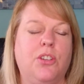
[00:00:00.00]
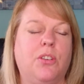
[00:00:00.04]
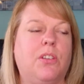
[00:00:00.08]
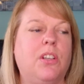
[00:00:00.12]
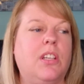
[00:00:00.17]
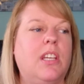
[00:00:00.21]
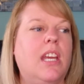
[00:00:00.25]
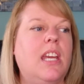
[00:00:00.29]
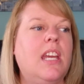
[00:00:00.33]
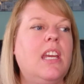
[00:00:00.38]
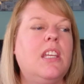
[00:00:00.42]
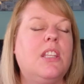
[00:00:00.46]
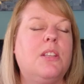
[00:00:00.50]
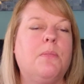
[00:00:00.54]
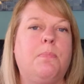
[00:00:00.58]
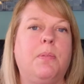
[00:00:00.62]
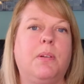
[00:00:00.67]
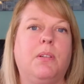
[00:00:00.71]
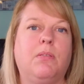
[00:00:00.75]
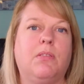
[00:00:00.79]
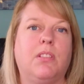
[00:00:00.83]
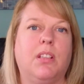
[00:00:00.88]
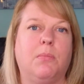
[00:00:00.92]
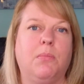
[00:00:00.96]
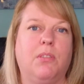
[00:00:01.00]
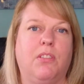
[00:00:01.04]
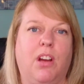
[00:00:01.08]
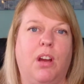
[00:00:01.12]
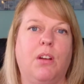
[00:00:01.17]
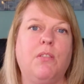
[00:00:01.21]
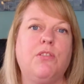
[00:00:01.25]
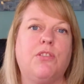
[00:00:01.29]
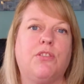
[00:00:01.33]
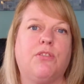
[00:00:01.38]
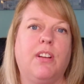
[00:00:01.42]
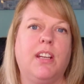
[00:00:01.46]
You can either build up your
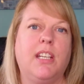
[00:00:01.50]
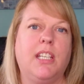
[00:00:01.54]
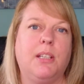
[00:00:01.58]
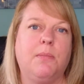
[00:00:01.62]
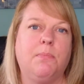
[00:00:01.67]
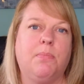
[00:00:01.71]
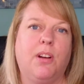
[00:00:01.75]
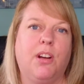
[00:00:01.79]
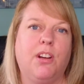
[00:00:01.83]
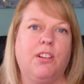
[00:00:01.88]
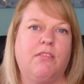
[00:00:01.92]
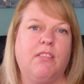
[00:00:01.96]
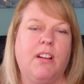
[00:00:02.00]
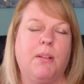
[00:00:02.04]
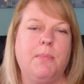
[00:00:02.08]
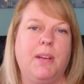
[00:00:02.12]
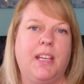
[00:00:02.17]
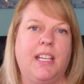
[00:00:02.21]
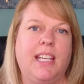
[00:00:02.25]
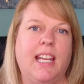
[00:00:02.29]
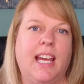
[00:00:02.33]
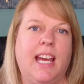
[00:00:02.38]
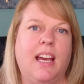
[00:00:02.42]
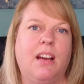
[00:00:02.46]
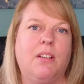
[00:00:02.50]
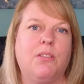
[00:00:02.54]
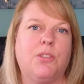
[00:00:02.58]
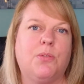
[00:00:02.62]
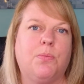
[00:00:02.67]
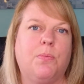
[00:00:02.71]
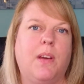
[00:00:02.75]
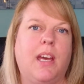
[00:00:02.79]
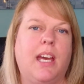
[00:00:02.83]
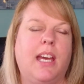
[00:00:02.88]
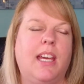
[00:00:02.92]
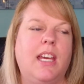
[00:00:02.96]
own training program
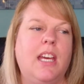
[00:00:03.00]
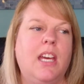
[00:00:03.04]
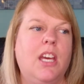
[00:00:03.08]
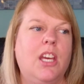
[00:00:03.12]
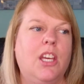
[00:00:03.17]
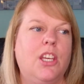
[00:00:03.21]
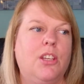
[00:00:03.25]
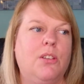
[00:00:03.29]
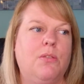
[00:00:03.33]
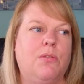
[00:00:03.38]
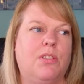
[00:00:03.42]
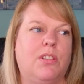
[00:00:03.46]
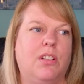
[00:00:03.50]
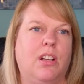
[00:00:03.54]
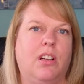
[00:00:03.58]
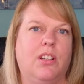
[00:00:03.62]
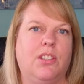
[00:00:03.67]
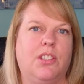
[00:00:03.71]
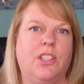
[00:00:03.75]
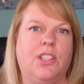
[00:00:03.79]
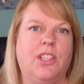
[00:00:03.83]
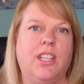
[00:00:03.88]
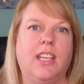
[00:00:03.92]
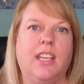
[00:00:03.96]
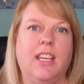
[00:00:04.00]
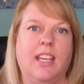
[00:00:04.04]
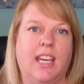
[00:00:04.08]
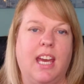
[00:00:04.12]
in-house where you start to think,